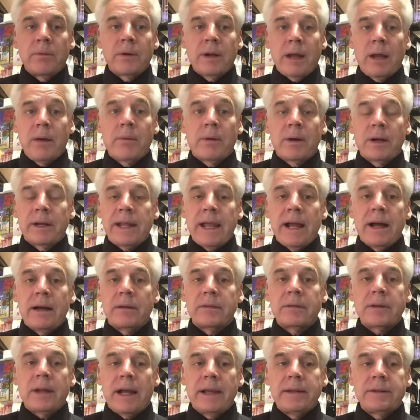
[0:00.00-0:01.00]
work
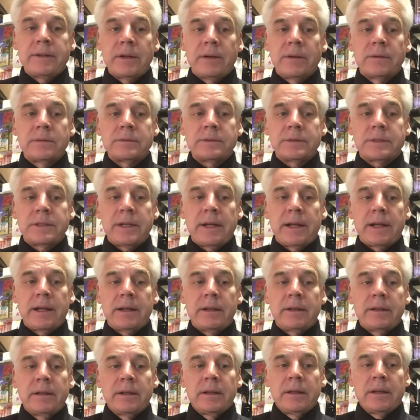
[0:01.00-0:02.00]
out,
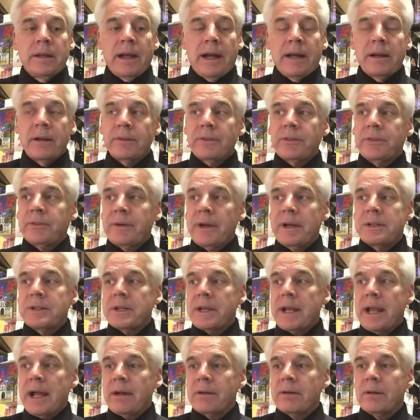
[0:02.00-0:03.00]
I I don't
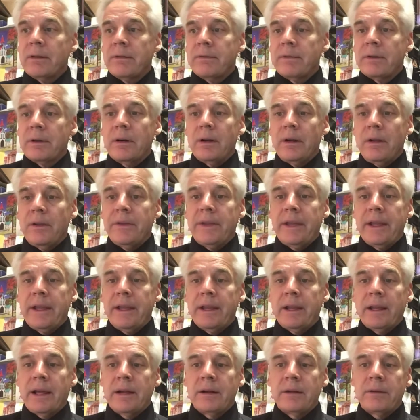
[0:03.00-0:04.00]
stretch it out over all
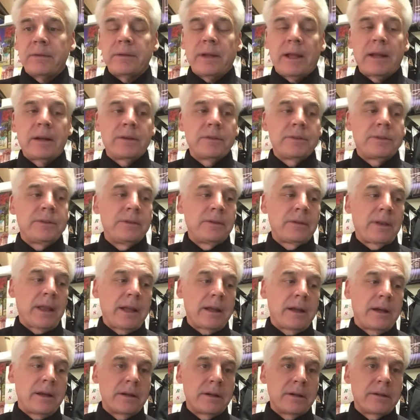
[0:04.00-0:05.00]
day. I don't do
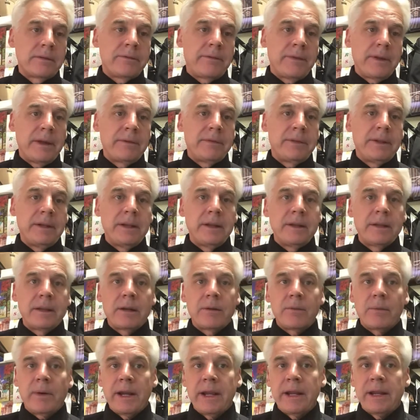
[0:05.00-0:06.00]
like 150 and
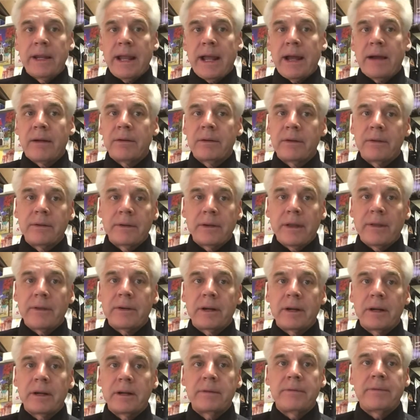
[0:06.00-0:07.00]
then wait an hour and do another
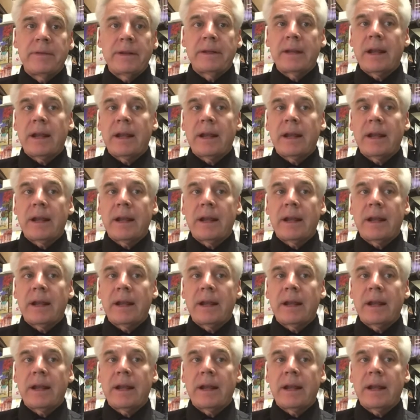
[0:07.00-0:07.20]
150.